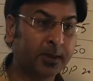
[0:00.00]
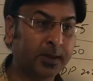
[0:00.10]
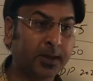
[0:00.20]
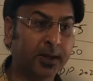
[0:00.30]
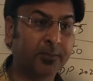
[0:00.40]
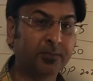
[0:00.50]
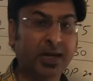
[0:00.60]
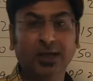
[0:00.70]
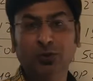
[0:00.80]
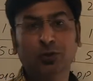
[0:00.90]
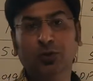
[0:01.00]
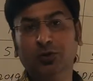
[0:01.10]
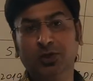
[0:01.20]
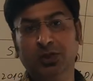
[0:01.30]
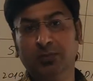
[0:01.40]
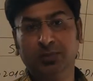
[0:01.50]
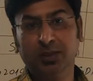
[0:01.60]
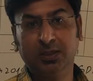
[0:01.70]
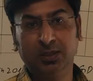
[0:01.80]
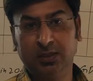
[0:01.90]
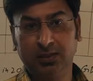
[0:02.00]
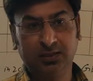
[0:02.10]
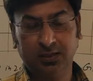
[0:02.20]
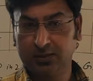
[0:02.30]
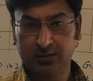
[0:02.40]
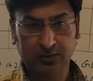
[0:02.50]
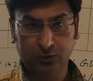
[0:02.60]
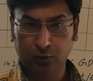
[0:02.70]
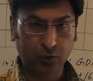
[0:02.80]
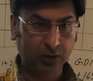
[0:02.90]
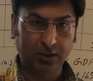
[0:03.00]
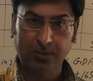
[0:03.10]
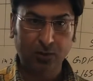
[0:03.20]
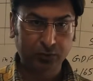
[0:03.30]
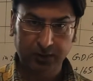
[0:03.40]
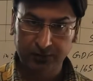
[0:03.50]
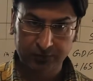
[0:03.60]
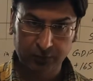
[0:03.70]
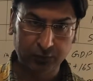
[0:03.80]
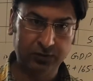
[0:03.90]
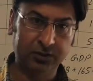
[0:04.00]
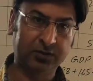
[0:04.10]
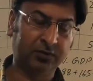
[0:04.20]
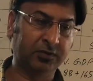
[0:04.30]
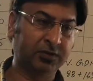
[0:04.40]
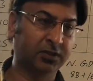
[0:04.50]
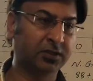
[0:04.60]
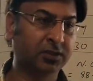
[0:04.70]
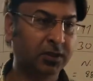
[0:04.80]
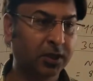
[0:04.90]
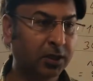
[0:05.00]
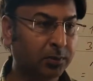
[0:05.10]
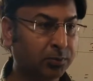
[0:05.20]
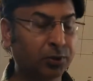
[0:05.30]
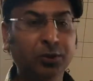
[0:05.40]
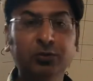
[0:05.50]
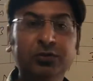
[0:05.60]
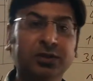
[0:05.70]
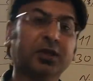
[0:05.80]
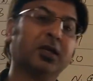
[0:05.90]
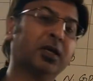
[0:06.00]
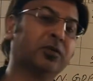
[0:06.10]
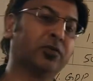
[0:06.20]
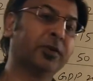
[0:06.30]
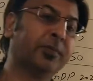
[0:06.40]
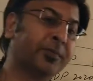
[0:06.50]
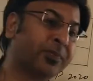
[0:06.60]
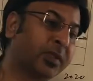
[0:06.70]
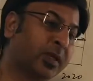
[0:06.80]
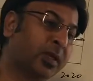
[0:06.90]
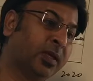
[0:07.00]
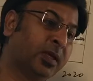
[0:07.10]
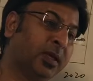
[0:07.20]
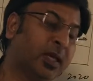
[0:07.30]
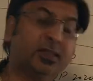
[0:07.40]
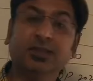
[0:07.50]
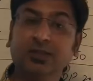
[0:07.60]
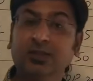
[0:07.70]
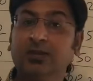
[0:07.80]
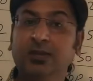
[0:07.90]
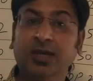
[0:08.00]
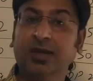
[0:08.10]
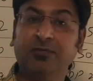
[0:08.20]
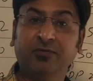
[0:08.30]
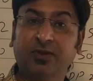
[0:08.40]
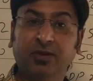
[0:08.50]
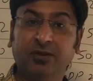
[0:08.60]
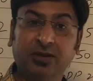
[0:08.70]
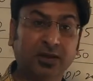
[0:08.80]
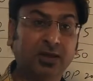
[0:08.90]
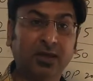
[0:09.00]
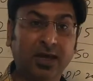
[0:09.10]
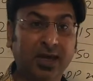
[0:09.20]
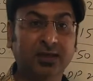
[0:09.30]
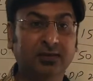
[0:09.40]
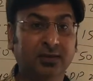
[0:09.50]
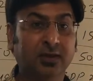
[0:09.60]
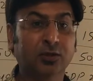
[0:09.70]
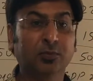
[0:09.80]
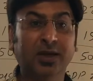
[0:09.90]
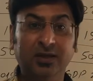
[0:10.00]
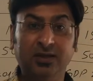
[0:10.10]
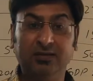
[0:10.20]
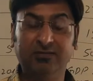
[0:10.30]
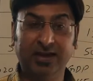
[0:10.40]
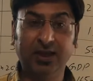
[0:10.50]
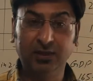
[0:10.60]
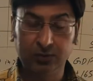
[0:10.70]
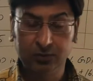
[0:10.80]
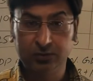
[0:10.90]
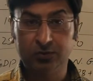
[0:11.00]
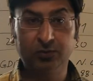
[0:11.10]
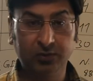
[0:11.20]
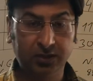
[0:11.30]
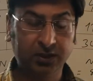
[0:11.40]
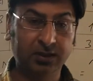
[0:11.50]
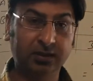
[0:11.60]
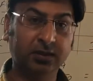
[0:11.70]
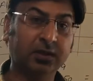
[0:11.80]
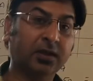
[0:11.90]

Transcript: As you know, GDP is just the total amount of goods and services produced in a country. And since everything has a numerical value, so we can